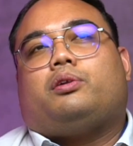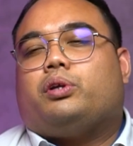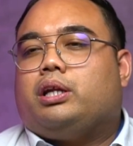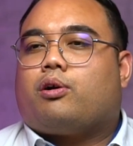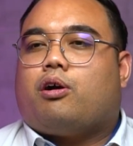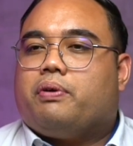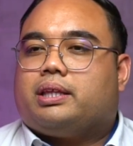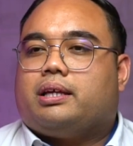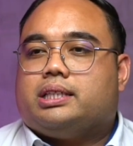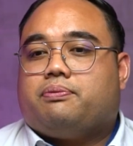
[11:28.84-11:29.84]
during the COVID
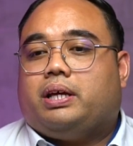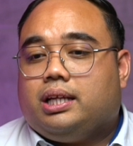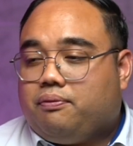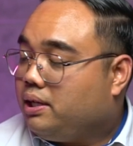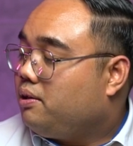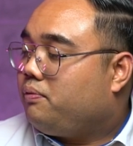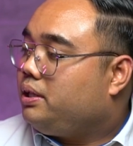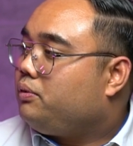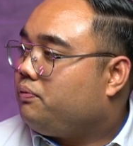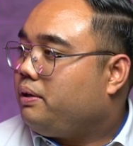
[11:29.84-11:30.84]
time, it's very difficult for
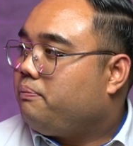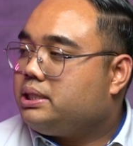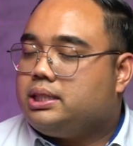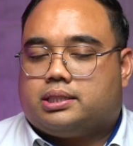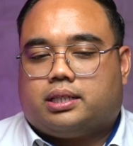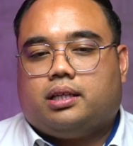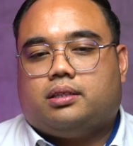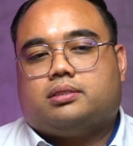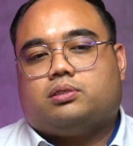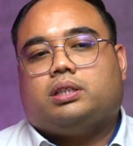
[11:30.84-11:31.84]
them to find business, right?
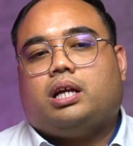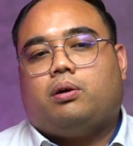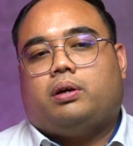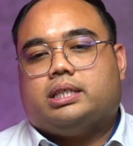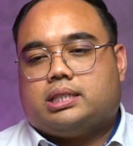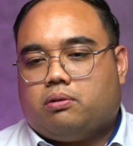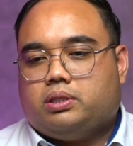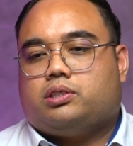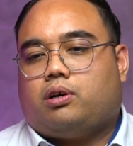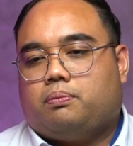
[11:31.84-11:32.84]
So now it's our
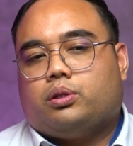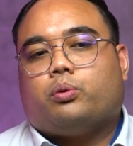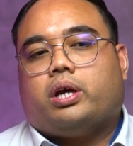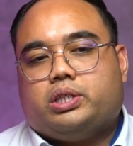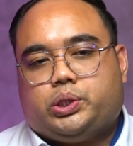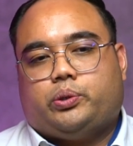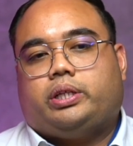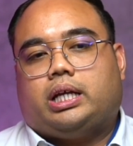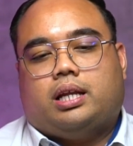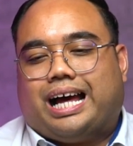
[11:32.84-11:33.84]
job to ensure
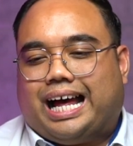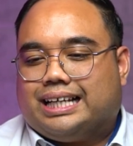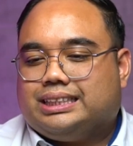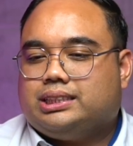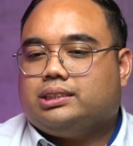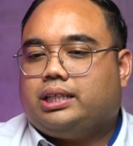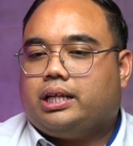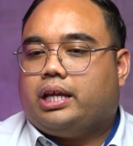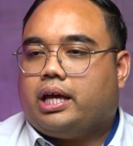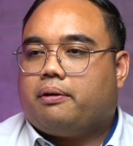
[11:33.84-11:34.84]
that the hustle that
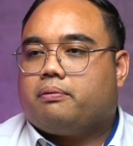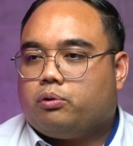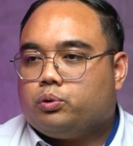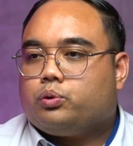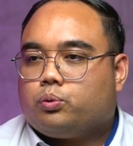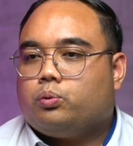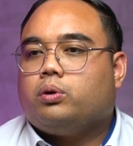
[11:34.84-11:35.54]
they have gone through,